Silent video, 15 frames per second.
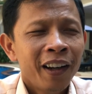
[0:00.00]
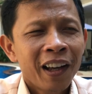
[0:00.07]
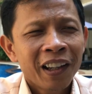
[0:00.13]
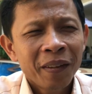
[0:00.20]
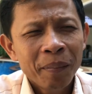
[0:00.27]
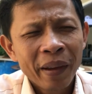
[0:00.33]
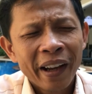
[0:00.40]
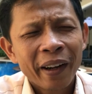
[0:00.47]

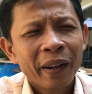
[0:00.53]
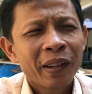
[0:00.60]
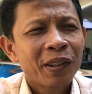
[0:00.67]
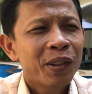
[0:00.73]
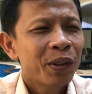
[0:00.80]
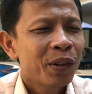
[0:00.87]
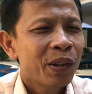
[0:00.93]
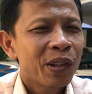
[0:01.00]
Not married,
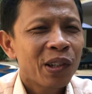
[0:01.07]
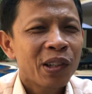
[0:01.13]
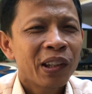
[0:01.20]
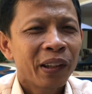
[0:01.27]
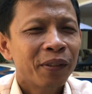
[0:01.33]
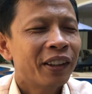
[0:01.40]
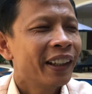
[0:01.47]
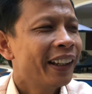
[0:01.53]
you know, just
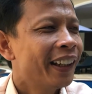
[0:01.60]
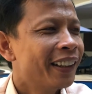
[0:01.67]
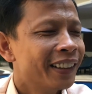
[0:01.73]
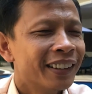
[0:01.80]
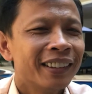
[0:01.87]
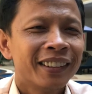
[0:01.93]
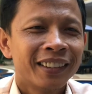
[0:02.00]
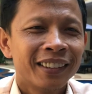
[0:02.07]
live together.